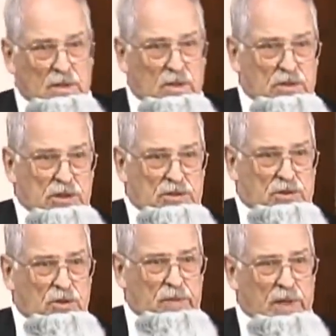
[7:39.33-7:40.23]
There are
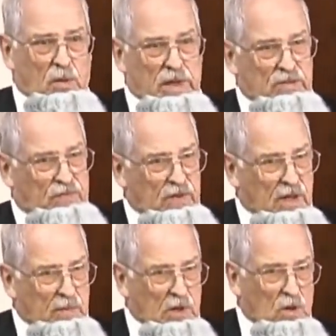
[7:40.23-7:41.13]
just too many ways for
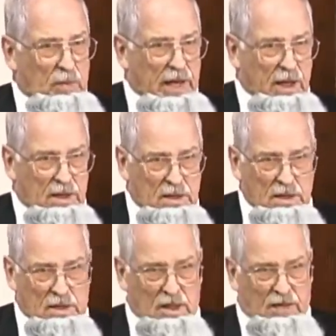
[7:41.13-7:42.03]
them to go bad.
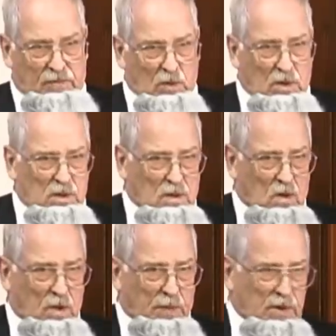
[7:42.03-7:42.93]
After all,
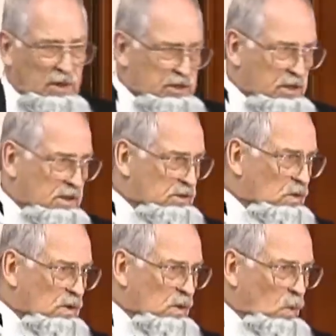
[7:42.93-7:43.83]
a corporation has
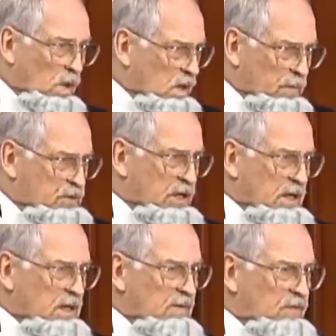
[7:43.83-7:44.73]
only one
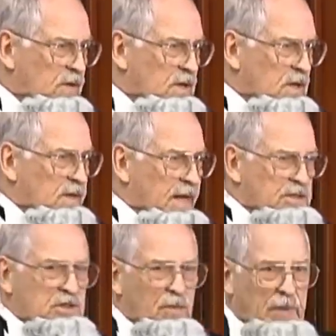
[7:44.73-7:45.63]
objective, and
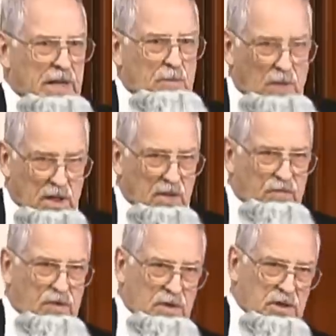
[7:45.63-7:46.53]
that's to make money
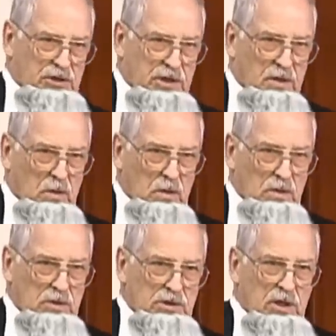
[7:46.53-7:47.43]
for their
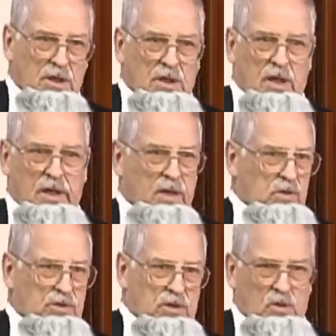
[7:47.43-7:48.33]
shareholders. And
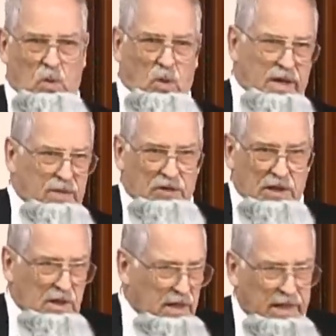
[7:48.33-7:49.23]
it'll do whatever
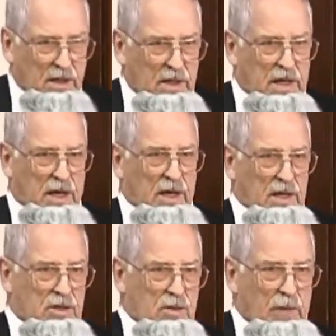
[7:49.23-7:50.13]
it legally
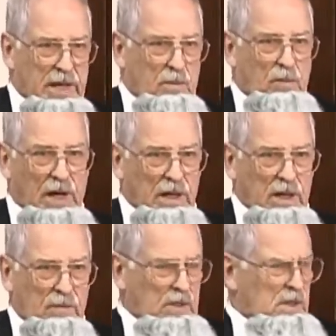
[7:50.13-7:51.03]
can to make
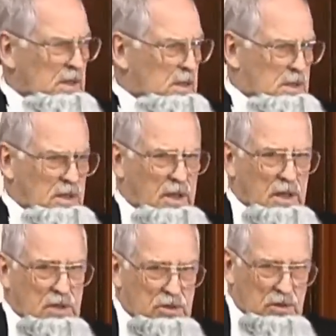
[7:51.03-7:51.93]
money.
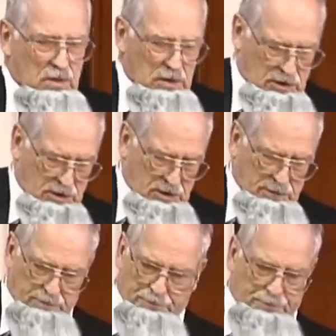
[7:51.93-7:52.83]
Dangerous.